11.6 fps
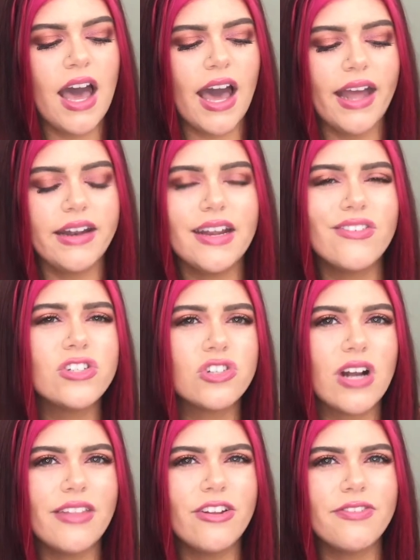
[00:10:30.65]
I had never
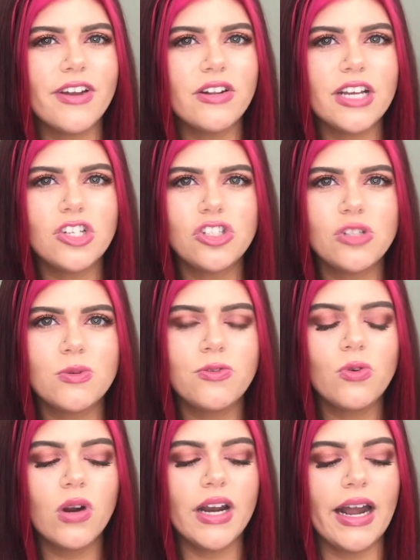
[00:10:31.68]
tried their foundations
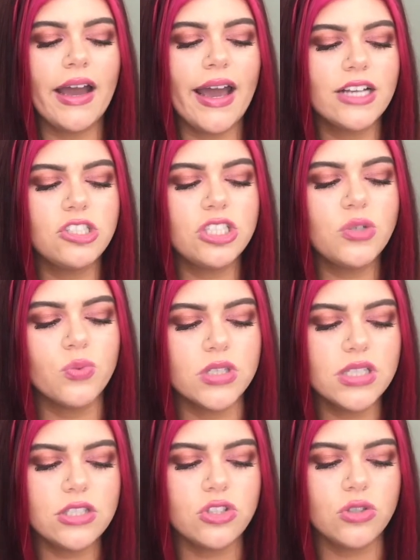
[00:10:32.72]
before, and I actually
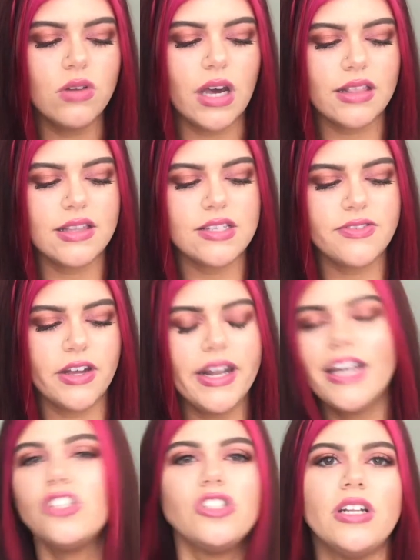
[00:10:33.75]
really do like this
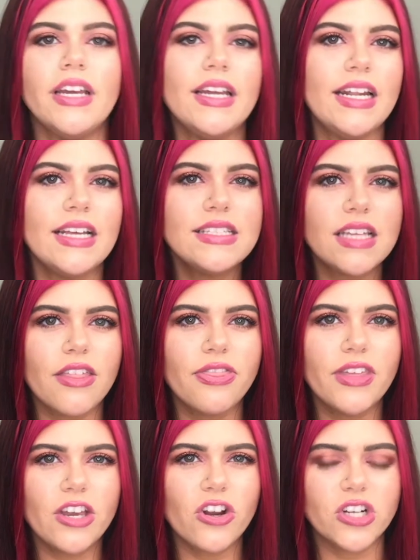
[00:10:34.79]
foundation. It is a
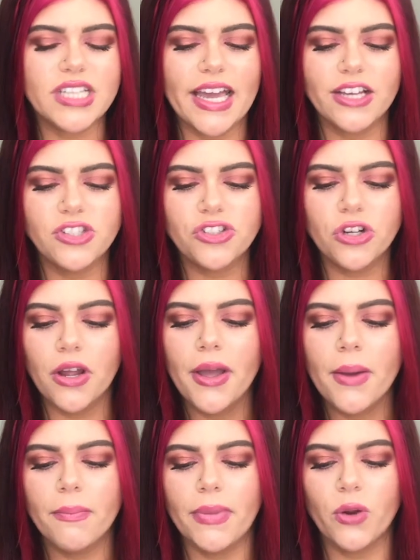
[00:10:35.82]
thicker texture,
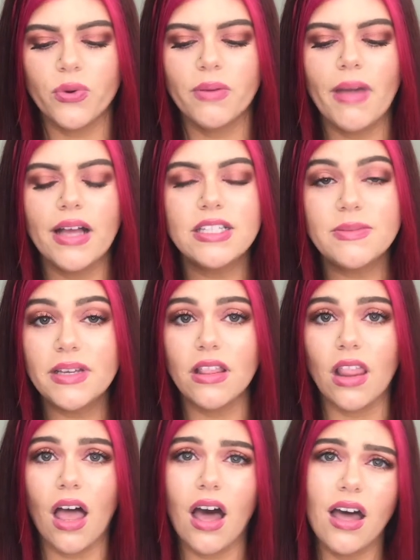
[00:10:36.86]
but it reminds me a
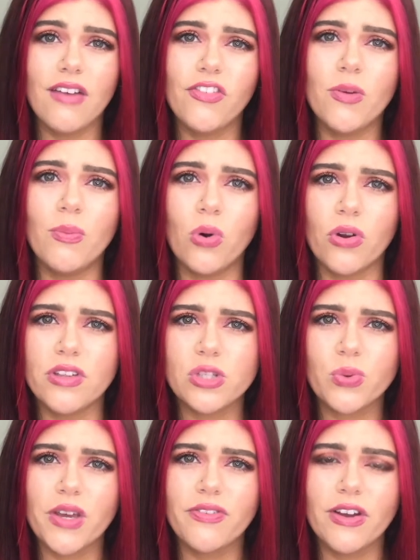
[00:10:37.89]
lot of the Born This
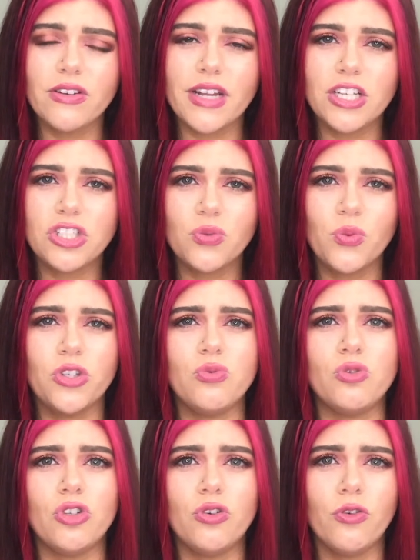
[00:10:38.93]
Way foundation when you
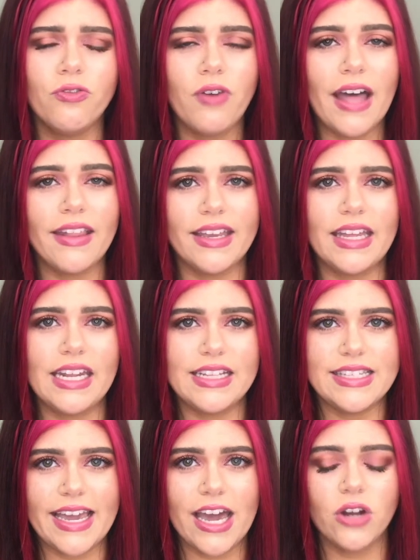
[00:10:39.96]
do finally get it
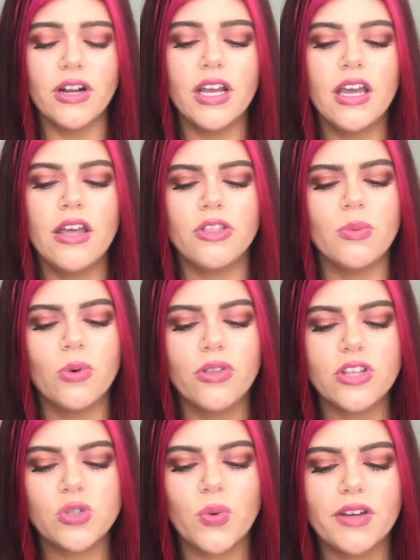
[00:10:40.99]
down. The Born
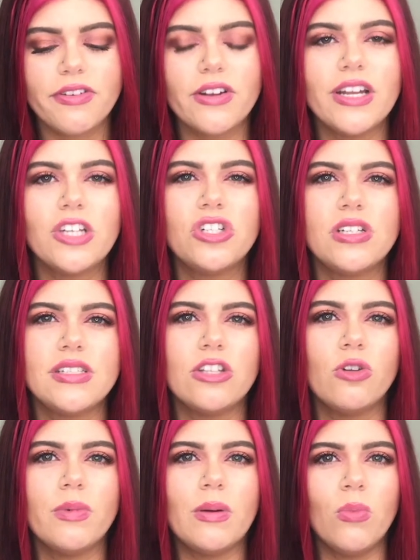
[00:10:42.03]
This Way foundation is a
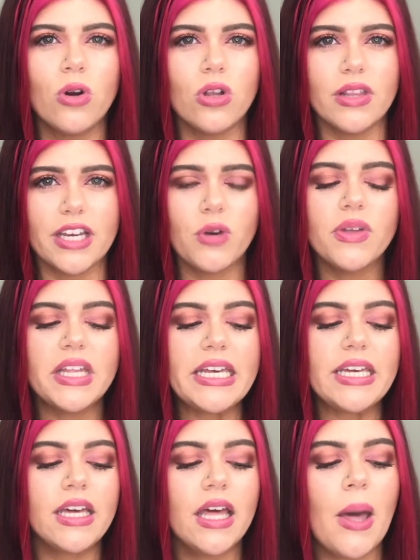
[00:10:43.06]
little bit more
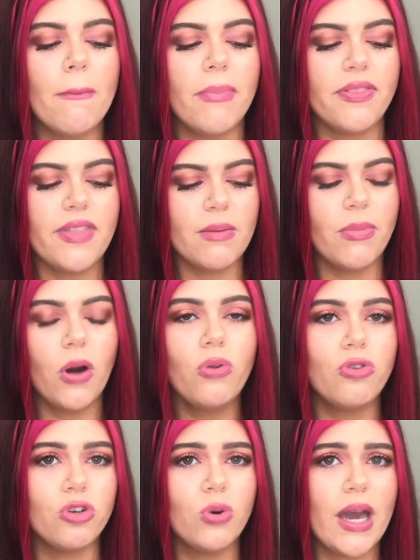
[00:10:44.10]
liquidy, but they
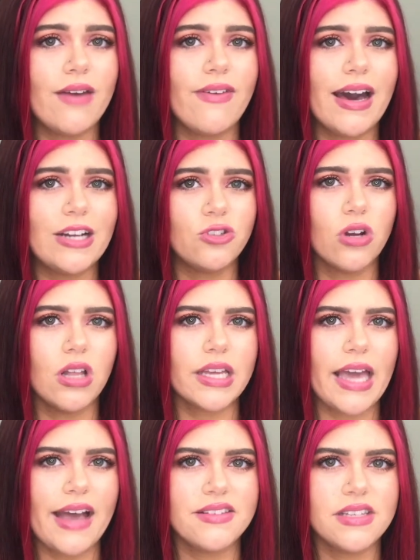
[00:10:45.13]
both do have hyaluronic
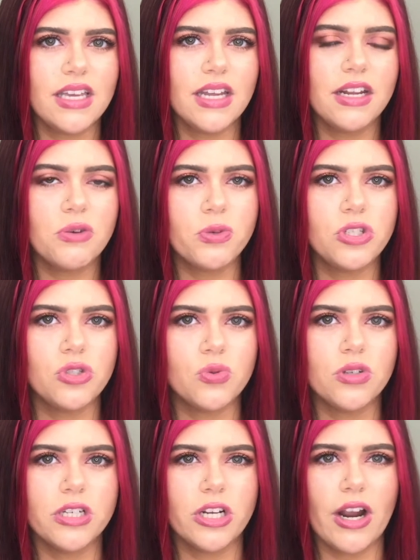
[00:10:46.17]
acid in it, which is
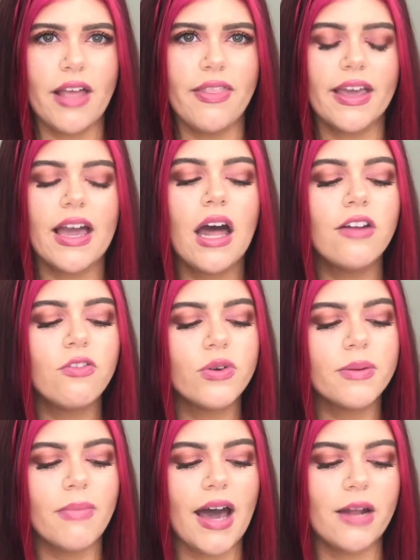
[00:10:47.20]
really great, and they kind of
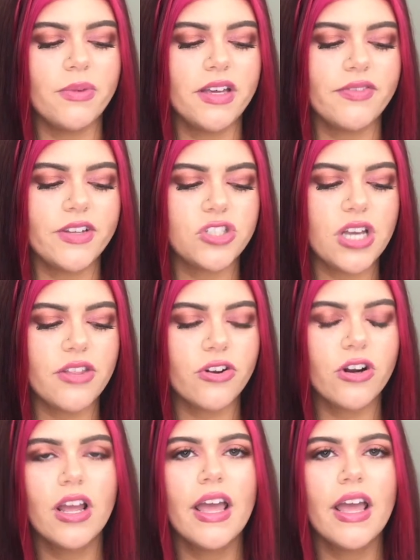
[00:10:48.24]
remind me of each other.